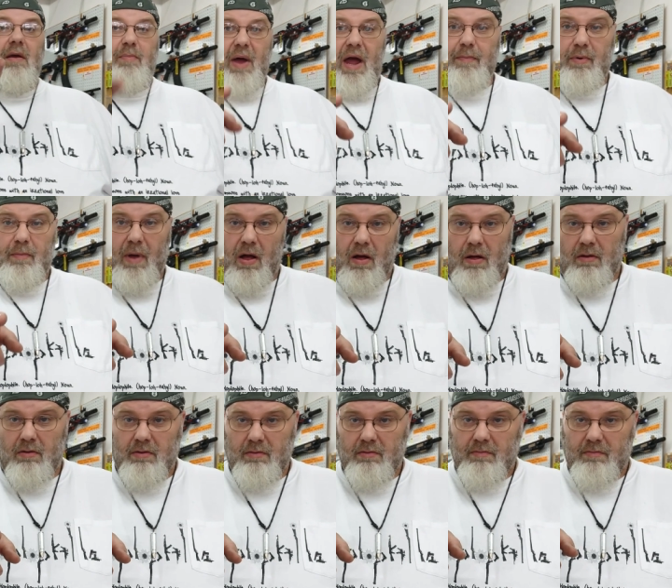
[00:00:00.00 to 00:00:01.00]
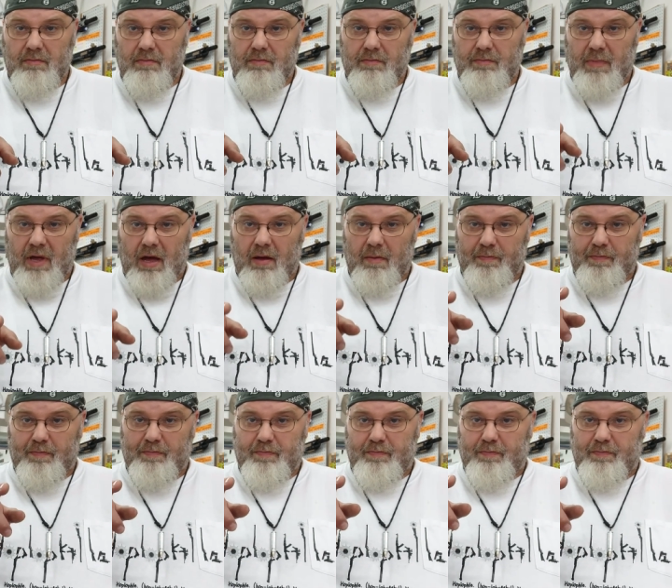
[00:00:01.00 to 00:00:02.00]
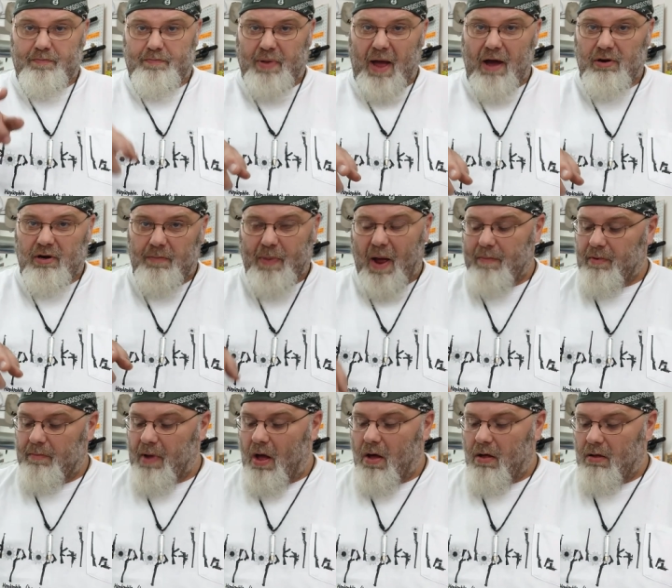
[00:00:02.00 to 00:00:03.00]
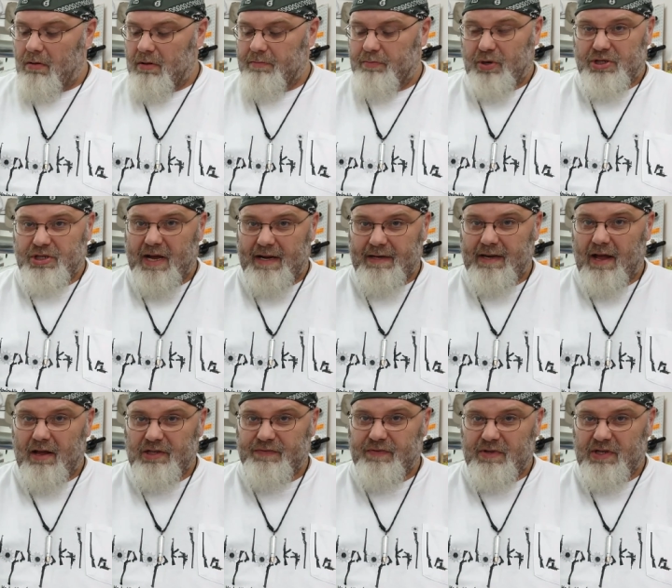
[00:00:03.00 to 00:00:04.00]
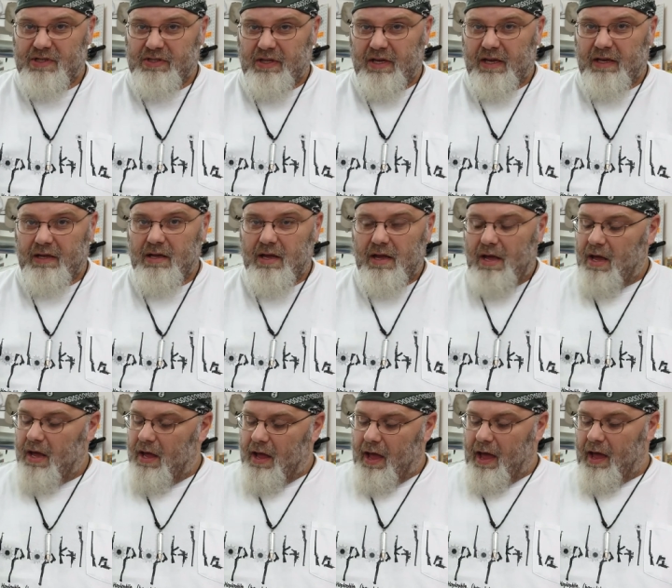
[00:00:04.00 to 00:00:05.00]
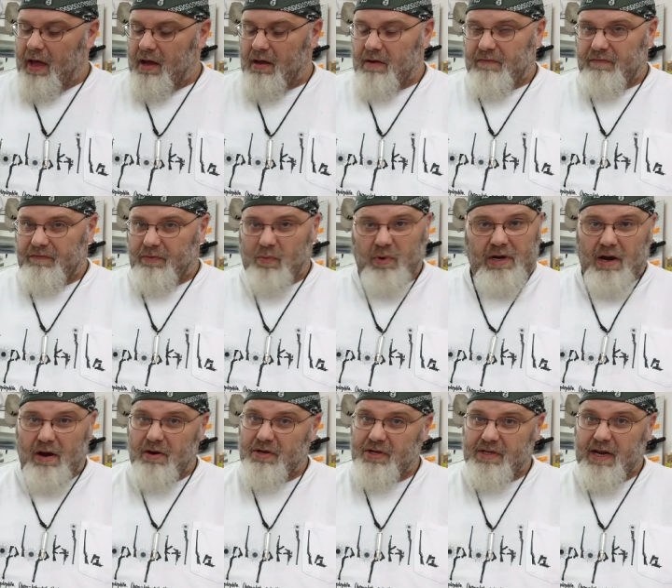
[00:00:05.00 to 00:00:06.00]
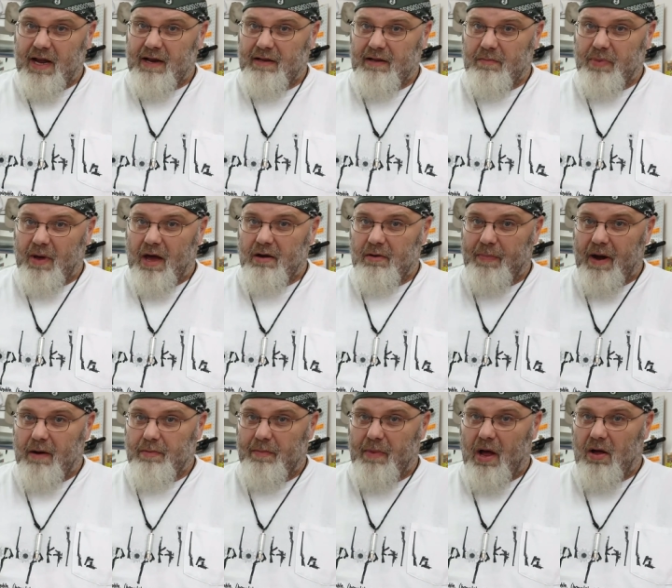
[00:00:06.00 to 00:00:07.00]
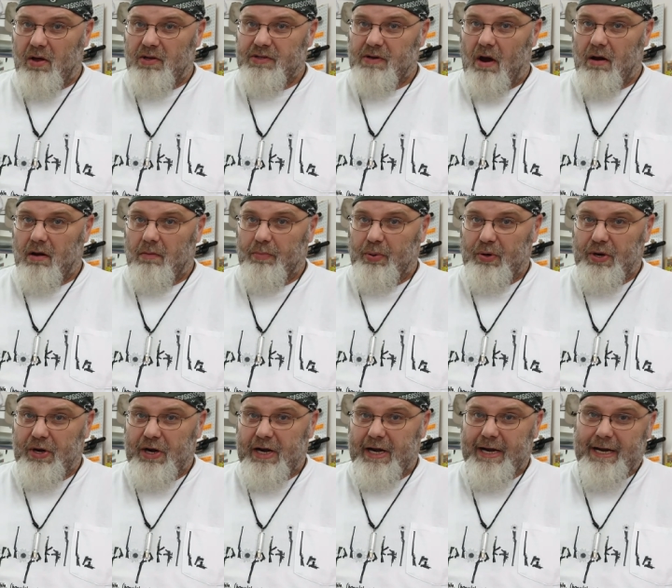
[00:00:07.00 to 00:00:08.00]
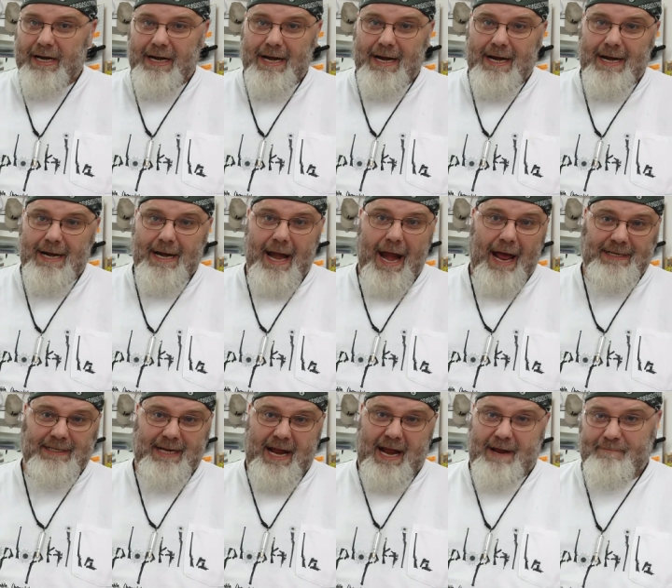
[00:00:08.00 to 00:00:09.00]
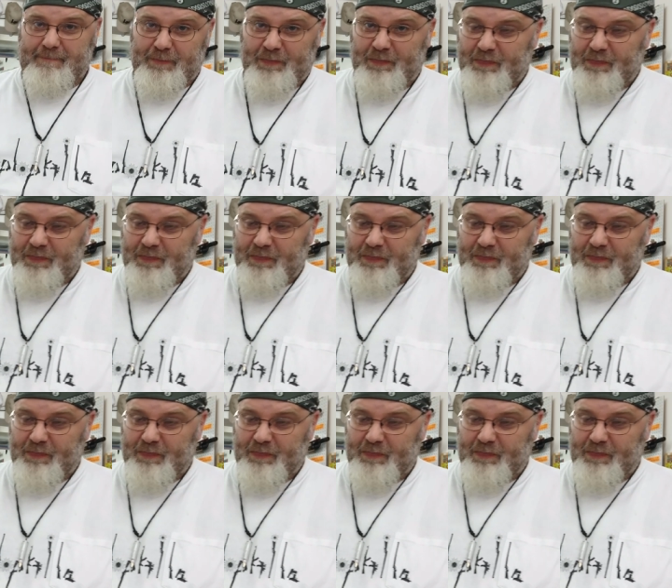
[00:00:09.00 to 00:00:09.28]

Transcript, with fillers: can get pepper ball, uh, powdered pepper ball projectiles for this thing. And from what I understand, them powdered pepper balls are pretty nasty.